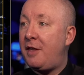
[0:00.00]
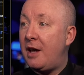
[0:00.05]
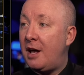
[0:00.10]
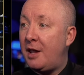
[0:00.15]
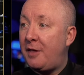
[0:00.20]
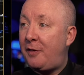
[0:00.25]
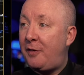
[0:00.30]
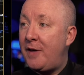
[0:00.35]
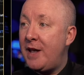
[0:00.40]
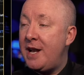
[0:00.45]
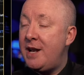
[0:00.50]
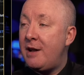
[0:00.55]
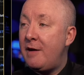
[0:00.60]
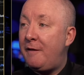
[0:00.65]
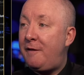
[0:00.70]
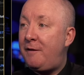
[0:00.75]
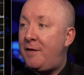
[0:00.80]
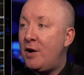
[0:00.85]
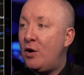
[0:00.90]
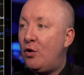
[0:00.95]
thin
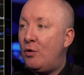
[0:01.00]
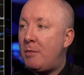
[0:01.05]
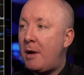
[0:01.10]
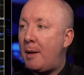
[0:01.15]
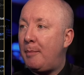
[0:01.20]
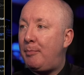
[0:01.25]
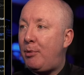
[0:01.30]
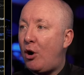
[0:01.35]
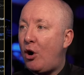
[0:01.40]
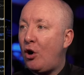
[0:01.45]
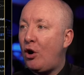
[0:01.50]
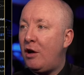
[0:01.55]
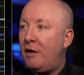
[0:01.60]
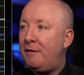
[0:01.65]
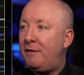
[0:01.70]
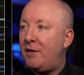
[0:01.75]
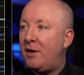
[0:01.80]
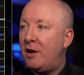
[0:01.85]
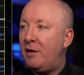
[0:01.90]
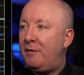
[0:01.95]
film
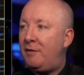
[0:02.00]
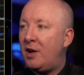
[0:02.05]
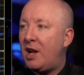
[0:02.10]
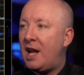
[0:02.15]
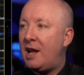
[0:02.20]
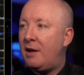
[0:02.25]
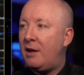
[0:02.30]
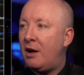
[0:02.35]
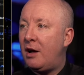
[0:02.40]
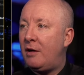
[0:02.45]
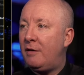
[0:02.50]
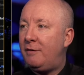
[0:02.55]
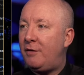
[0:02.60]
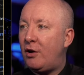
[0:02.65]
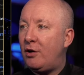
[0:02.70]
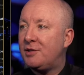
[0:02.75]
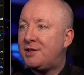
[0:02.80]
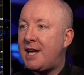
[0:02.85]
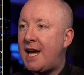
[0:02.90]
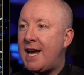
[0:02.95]

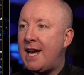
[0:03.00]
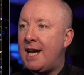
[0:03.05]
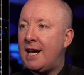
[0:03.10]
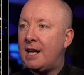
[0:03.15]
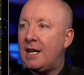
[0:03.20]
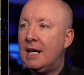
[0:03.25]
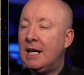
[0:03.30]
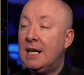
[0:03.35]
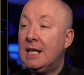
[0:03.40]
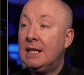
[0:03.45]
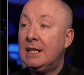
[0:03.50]
photovoltaic